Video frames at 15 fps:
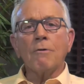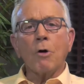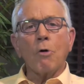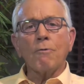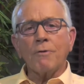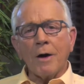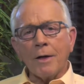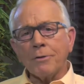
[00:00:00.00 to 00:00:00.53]

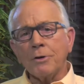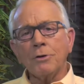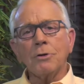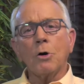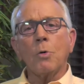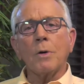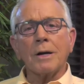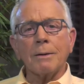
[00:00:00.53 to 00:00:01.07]
"Oh, Father, you
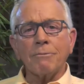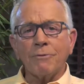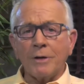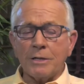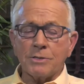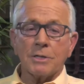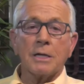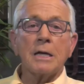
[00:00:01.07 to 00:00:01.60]
know what I'm
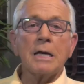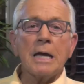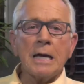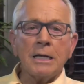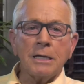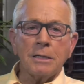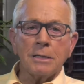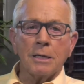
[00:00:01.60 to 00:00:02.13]
facing?"
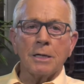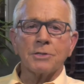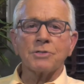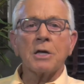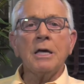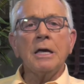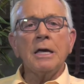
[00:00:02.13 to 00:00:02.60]
And he does.